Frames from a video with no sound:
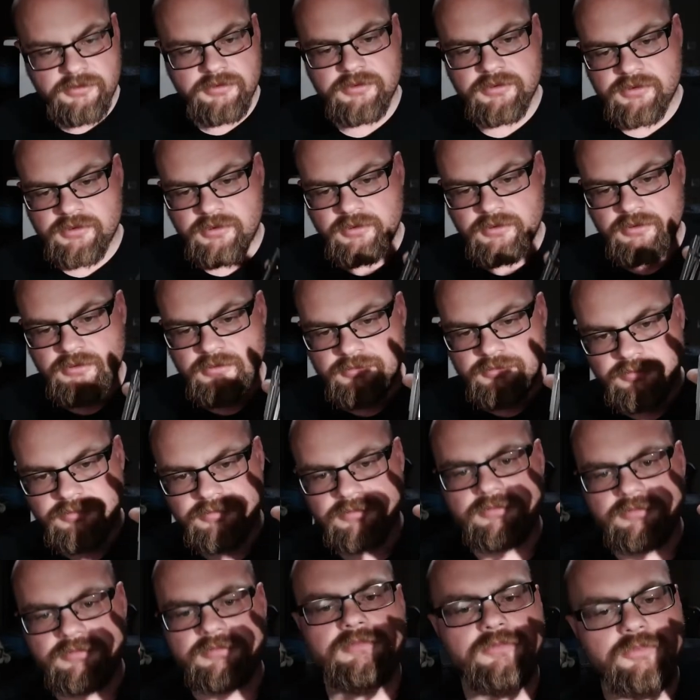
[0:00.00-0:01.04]
So,
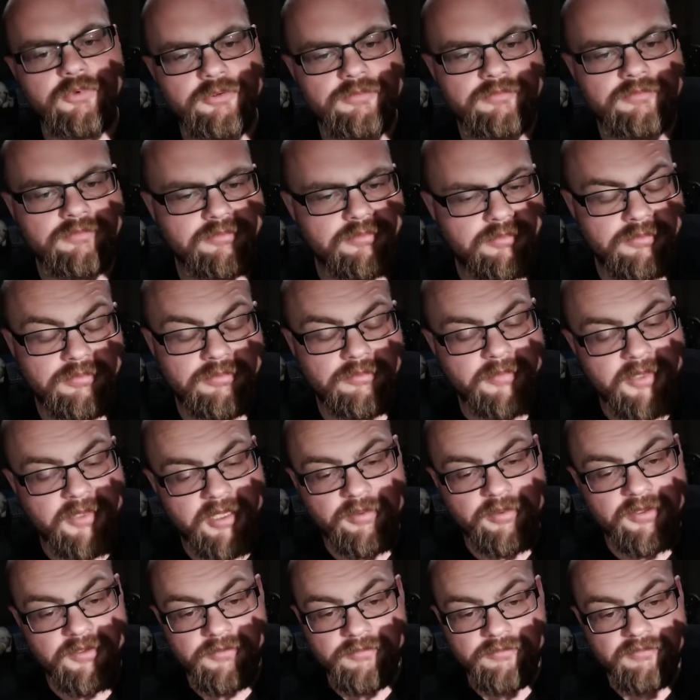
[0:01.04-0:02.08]
we'll
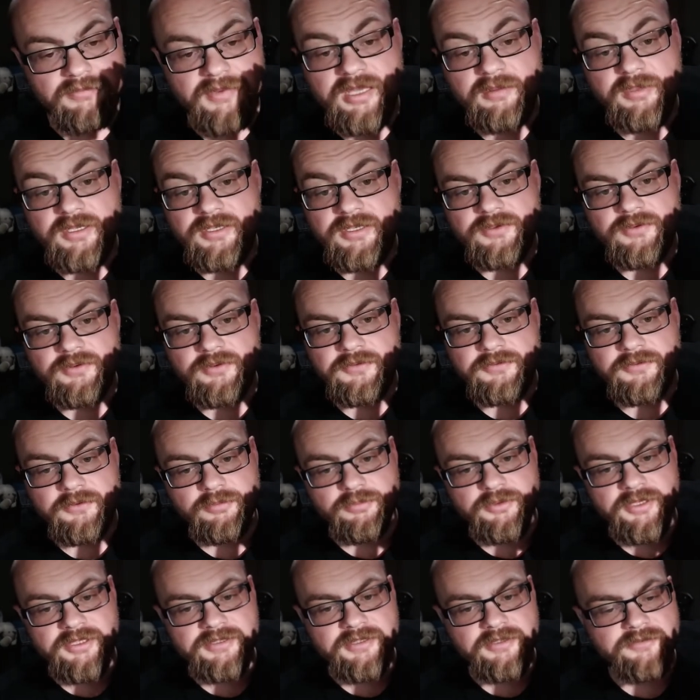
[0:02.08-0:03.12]
maybe do a full
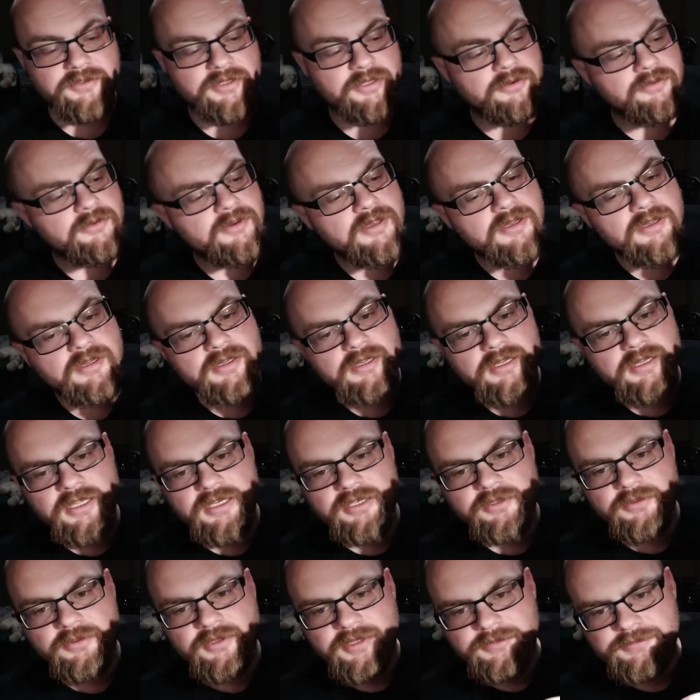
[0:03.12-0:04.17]
breakdown video.
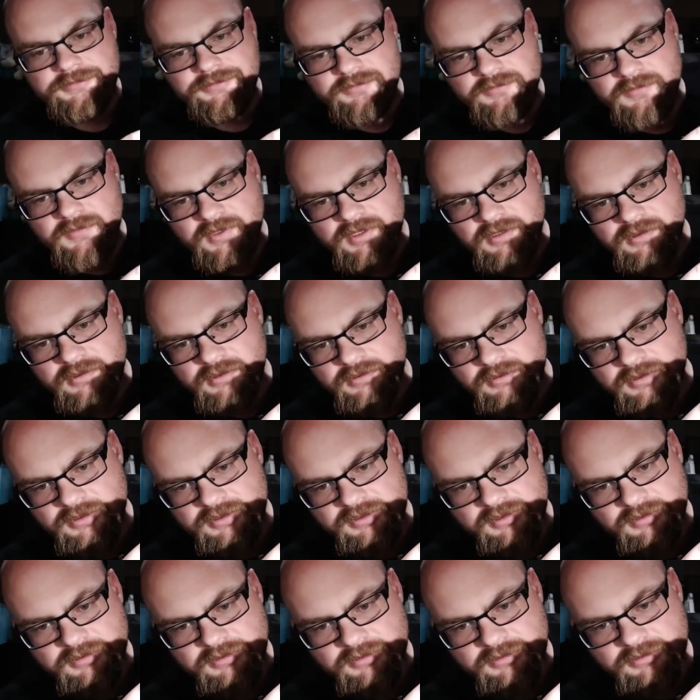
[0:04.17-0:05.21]
Anyway, there's a
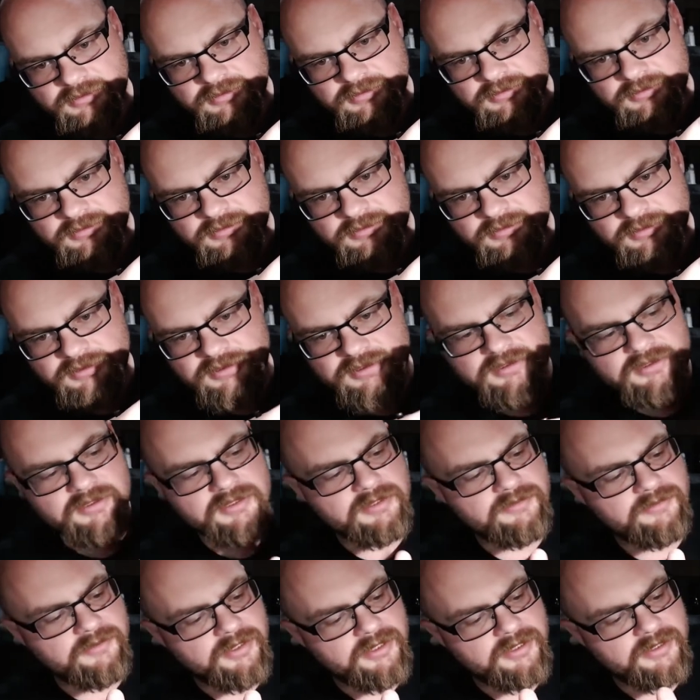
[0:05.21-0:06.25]
little
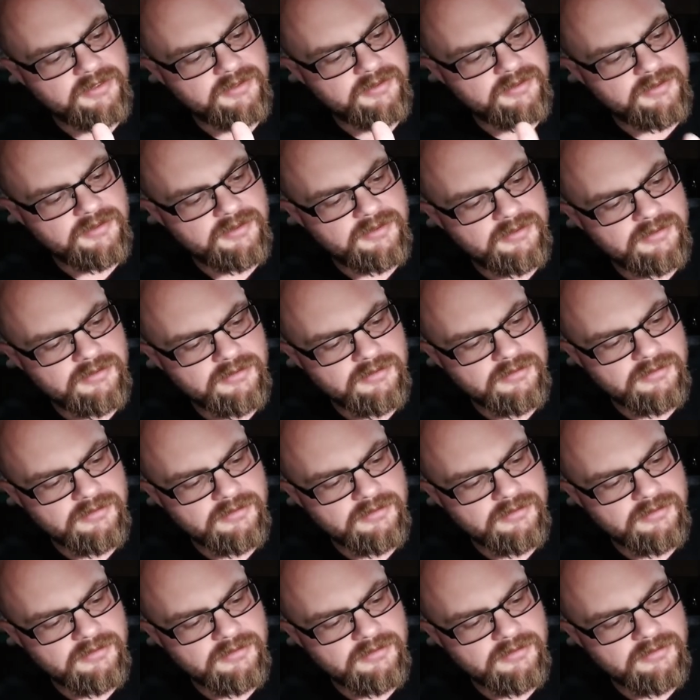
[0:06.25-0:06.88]
sleeve right in there.